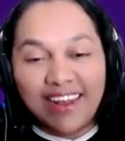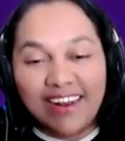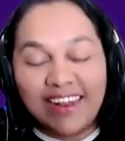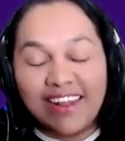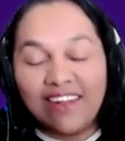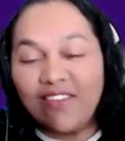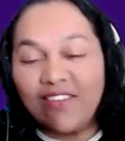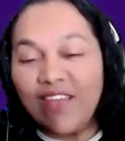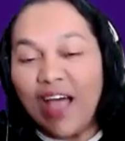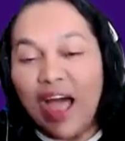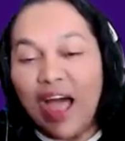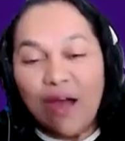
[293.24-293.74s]
this
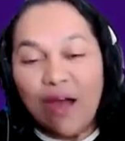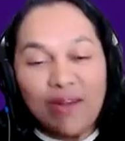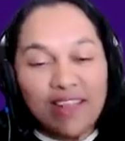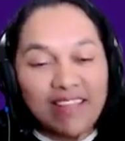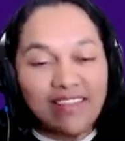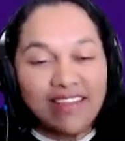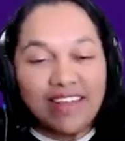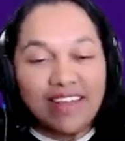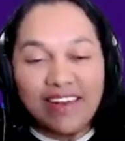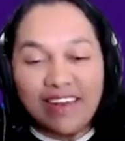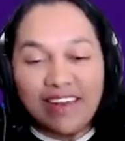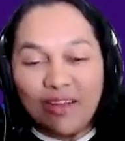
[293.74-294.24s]
sector? So how
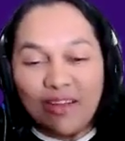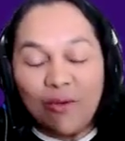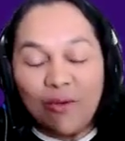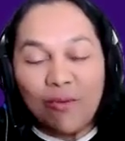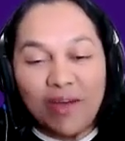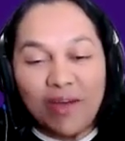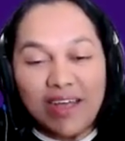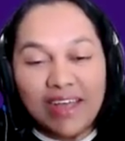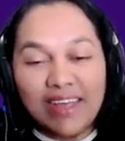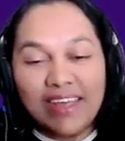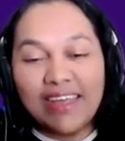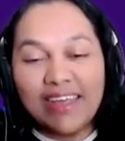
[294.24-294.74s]
does it
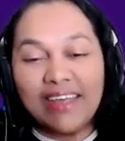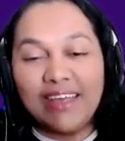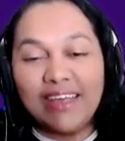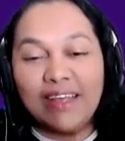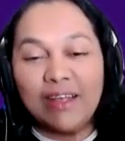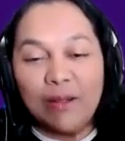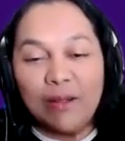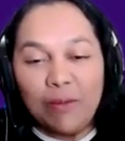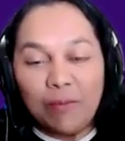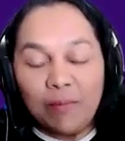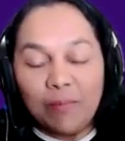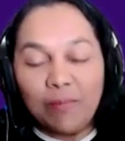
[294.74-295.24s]
work?
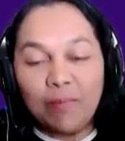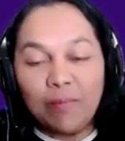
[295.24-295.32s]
